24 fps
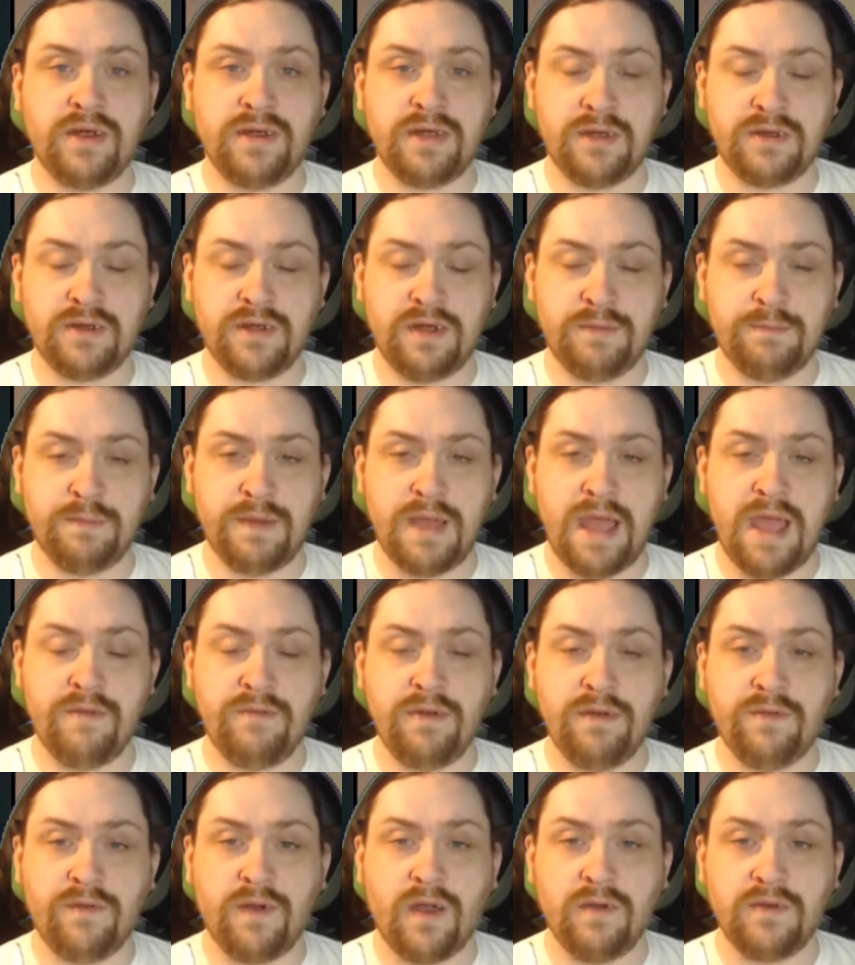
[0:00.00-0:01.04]
at him
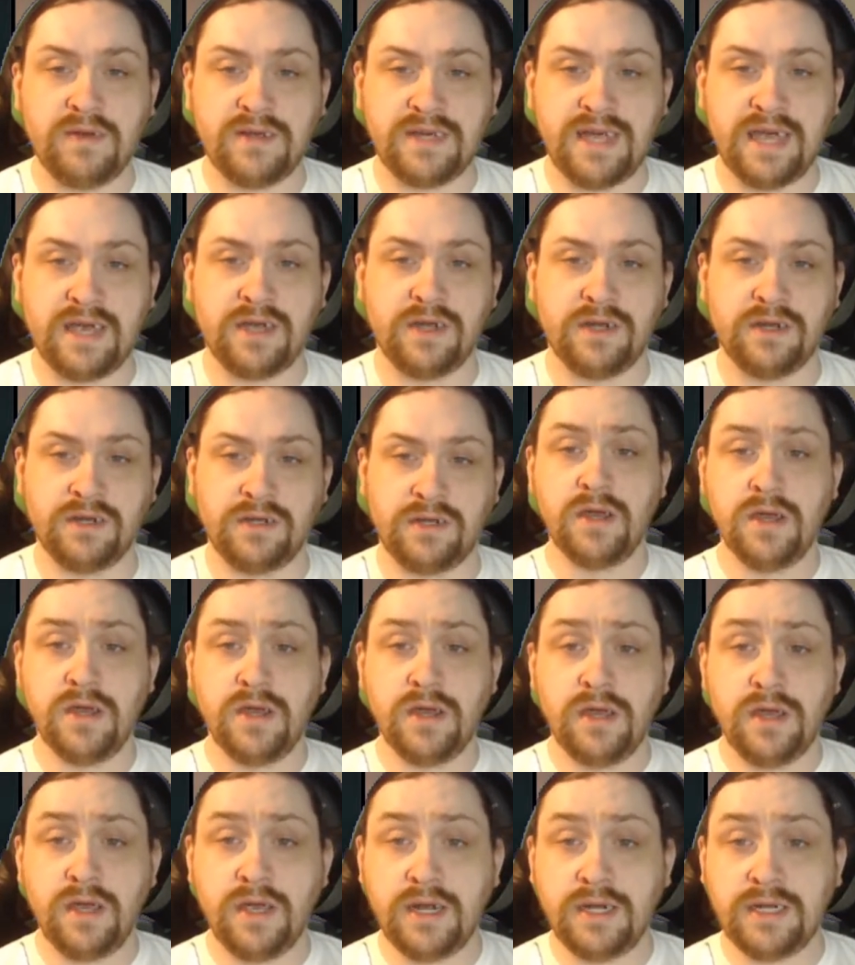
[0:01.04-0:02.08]
every 5 seconds.
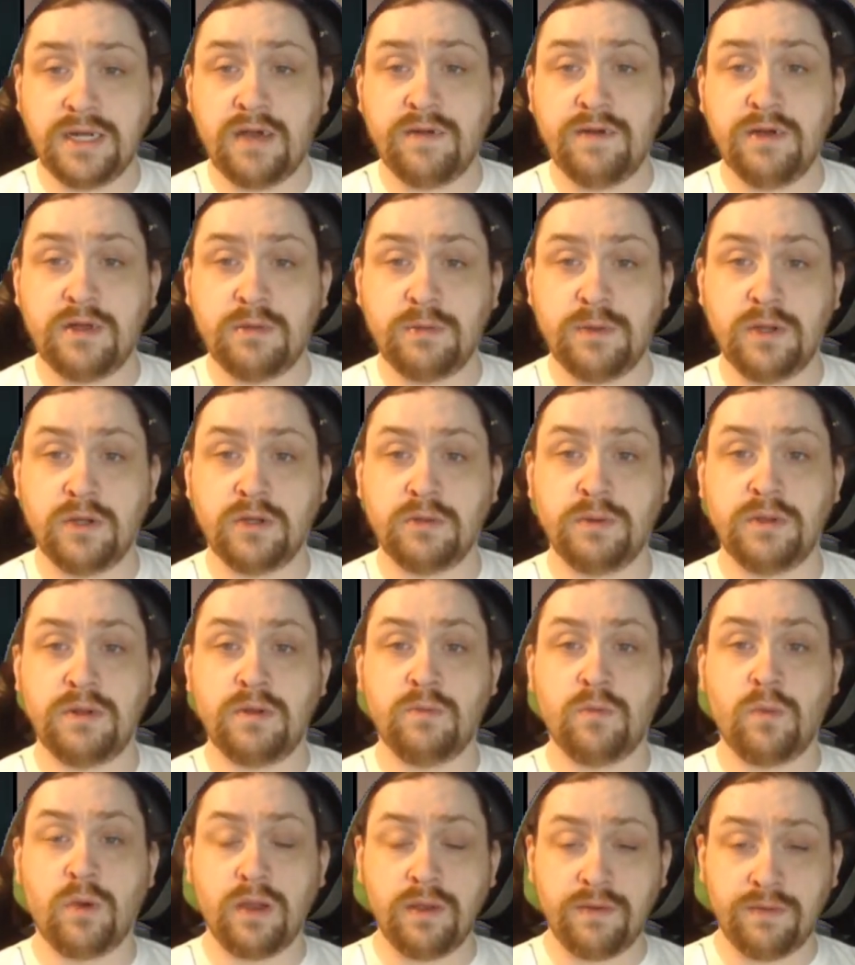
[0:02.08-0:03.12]
You can tell they used to be husband
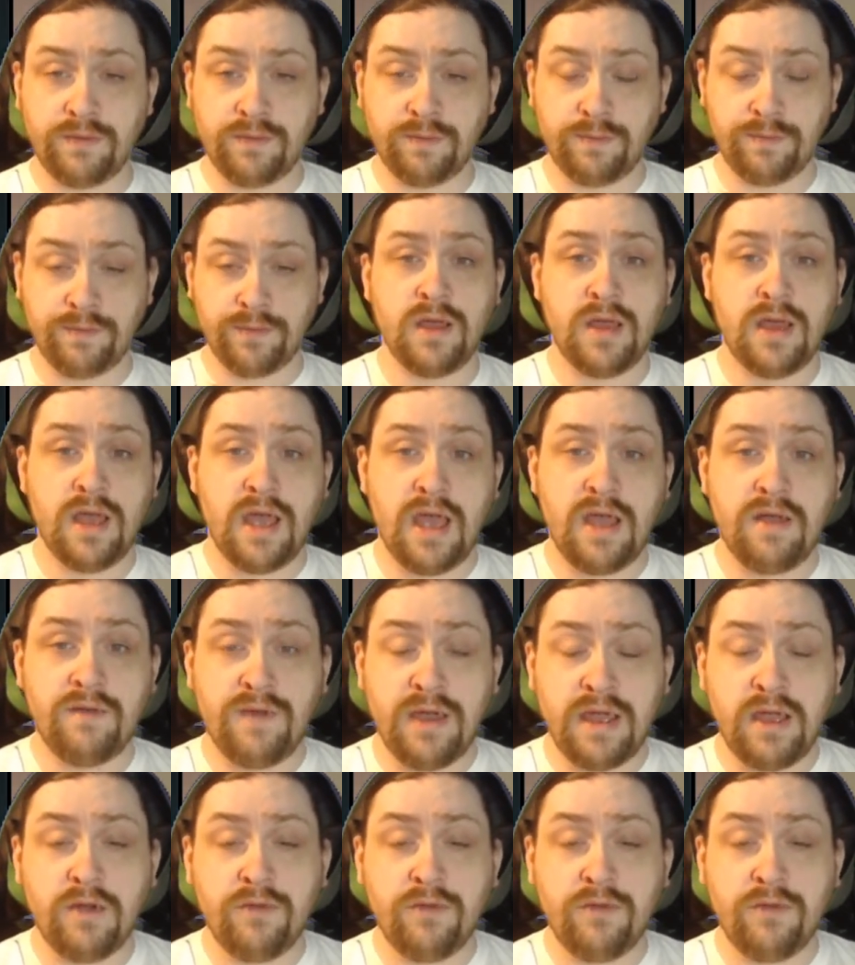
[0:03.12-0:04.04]
and wife, and they are